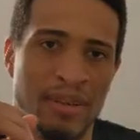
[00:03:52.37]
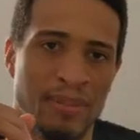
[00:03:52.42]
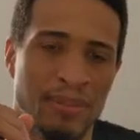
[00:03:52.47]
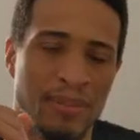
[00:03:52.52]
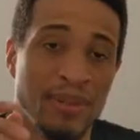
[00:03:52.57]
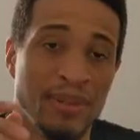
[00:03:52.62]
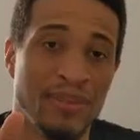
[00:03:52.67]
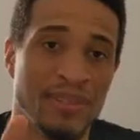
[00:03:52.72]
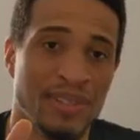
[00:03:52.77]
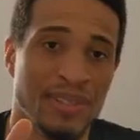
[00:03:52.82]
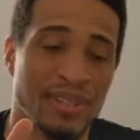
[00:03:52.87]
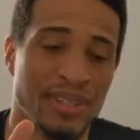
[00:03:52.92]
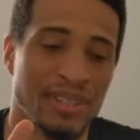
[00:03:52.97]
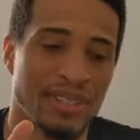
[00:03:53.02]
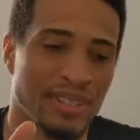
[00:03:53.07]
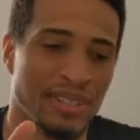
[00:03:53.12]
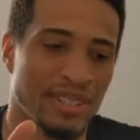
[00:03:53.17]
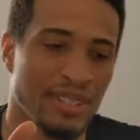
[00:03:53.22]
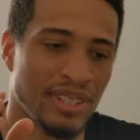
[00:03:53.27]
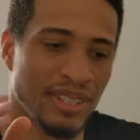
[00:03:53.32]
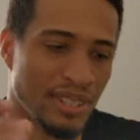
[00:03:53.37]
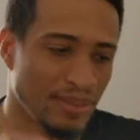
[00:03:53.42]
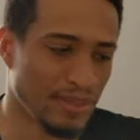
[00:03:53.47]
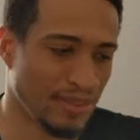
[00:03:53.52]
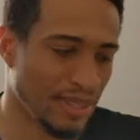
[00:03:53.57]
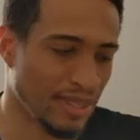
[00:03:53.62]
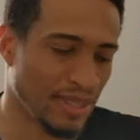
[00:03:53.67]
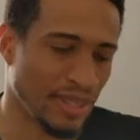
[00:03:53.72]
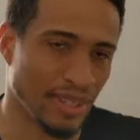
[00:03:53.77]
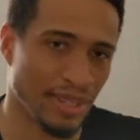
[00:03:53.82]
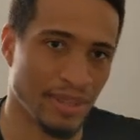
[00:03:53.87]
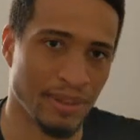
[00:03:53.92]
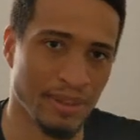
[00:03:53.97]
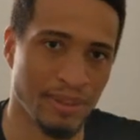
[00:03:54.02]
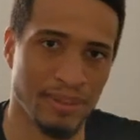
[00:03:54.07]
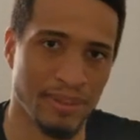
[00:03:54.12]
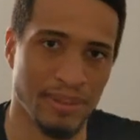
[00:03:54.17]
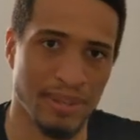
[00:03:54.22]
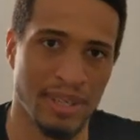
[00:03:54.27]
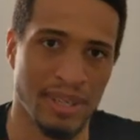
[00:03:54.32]
Moving on to this
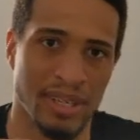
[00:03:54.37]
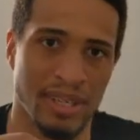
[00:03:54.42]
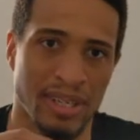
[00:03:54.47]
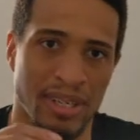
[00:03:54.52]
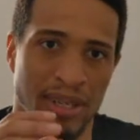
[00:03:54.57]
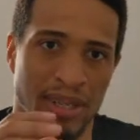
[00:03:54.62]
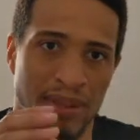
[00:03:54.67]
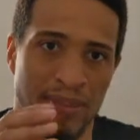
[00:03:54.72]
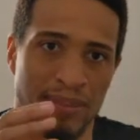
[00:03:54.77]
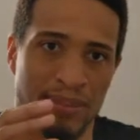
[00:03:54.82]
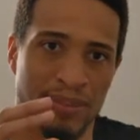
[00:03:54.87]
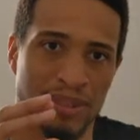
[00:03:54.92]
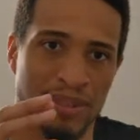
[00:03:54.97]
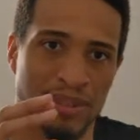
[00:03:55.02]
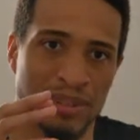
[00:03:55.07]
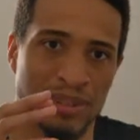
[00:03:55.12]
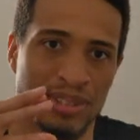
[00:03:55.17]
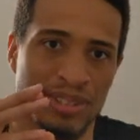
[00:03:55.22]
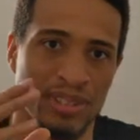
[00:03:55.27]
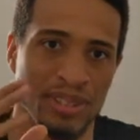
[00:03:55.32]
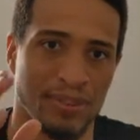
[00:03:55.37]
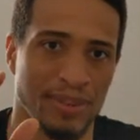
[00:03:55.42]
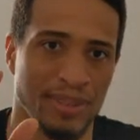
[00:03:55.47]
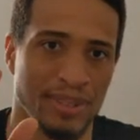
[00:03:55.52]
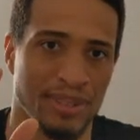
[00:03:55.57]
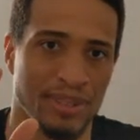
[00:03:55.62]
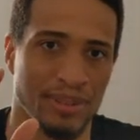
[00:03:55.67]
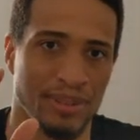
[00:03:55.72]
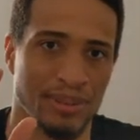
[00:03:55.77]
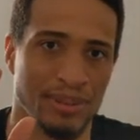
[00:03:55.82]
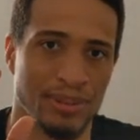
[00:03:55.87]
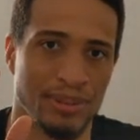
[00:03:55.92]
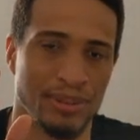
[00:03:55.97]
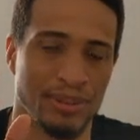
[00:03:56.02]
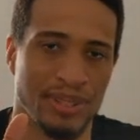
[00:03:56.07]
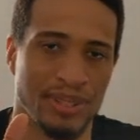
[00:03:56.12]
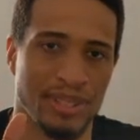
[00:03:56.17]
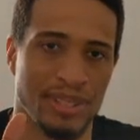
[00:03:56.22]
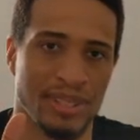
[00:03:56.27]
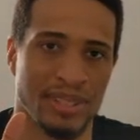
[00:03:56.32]
video, um, you'll see me
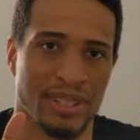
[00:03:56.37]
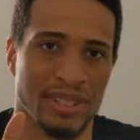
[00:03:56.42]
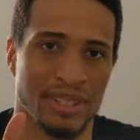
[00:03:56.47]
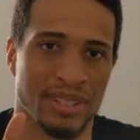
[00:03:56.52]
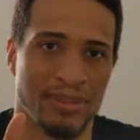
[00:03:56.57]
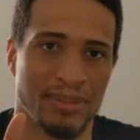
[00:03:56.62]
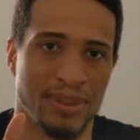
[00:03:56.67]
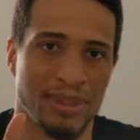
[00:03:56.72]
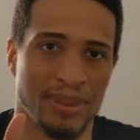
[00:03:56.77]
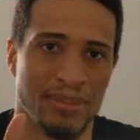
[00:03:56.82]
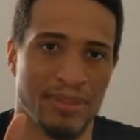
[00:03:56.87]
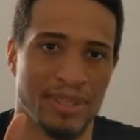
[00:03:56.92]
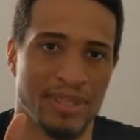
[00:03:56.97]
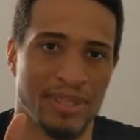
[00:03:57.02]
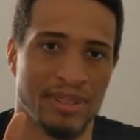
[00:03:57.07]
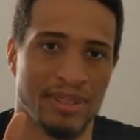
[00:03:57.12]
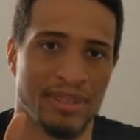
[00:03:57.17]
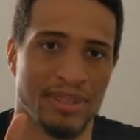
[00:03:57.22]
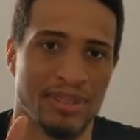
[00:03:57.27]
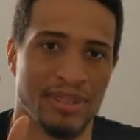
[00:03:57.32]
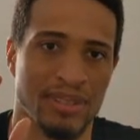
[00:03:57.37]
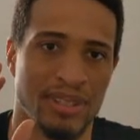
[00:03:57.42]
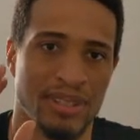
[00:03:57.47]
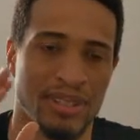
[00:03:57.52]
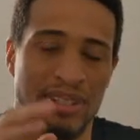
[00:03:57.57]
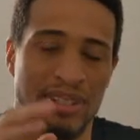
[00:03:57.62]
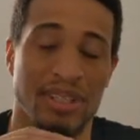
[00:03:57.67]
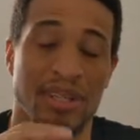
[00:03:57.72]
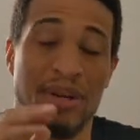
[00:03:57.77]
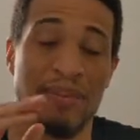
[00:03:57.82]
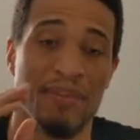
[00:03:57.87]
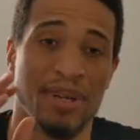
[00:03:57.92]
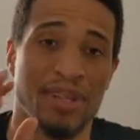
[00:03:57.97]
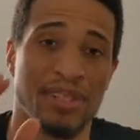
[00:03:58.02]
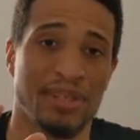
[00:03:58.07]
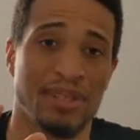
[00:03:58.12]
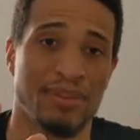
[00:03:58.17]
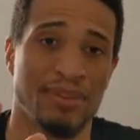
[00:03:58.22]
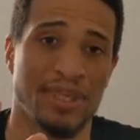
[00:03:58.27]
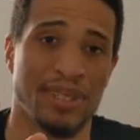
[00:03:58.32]
do an experiment or a
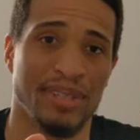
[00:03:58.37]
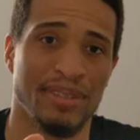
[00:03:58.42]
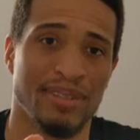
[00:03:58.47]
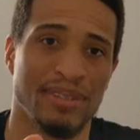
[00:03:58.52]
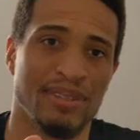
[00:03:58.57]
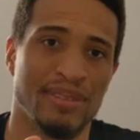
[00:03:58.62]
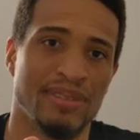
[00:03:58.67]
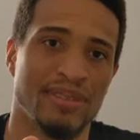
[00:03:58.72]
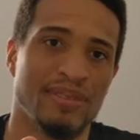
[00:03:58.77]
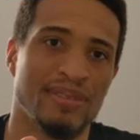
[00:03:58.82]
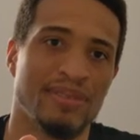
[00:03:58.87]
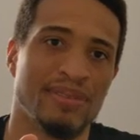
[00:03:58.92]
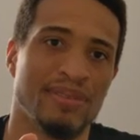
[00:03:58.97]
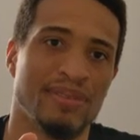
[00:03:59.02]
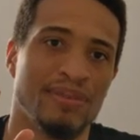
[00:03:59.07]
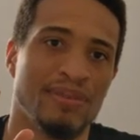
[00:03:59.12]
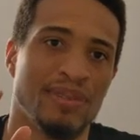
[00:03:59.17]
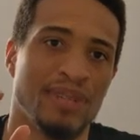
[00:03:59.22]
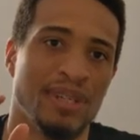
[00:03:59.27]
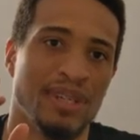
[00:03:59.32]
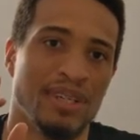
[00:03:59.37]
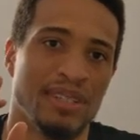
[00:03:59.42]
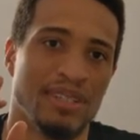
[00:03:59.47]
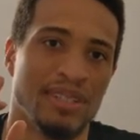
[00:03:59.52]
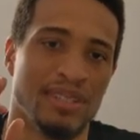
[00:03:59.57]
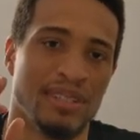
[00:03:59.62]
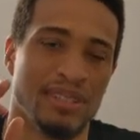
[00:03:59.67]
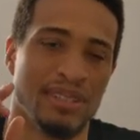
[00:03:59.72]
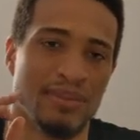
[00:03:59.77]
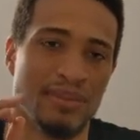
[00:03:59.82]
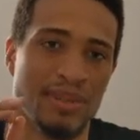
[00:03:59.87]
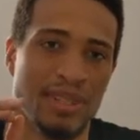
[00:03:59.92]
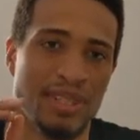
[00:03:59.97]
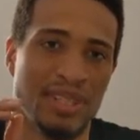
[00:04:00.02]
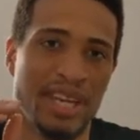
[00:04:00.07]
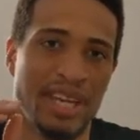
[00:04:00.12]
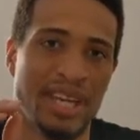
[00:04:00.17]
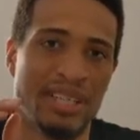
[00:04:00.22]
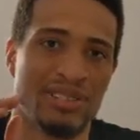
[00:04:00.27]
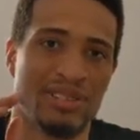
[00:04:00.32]
measurement with with
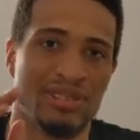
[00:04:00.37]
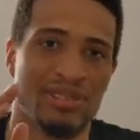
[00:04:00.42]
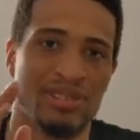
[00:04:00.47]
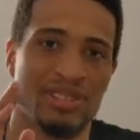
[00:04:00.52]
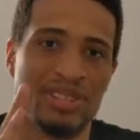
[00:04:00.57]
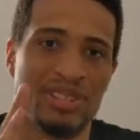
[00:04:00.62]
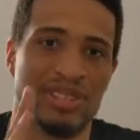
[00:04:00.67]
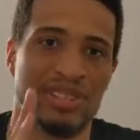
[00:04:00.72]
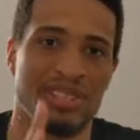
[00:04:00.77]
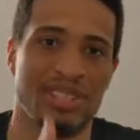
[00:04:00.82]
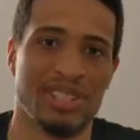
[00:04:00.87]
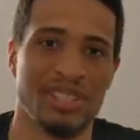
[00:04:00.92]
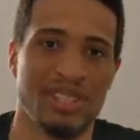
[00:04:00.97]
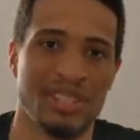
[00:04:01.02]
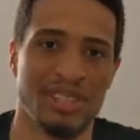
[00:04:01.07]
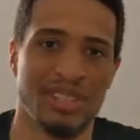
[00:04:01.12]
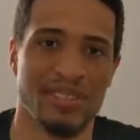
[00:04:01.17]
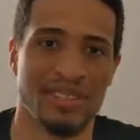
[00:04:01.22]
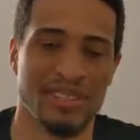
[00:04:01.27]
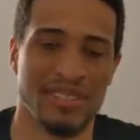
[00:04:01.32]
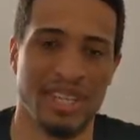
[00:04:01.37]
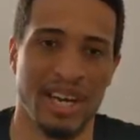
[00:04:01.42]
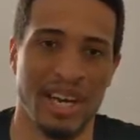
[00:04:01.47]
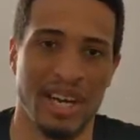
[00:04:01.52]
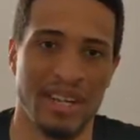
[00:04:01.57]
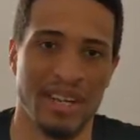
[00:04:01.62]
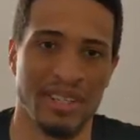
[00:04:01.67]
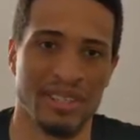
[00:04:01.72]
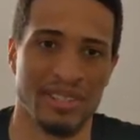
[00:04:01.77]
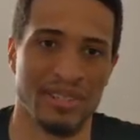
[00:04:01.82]
the actual center of the tire.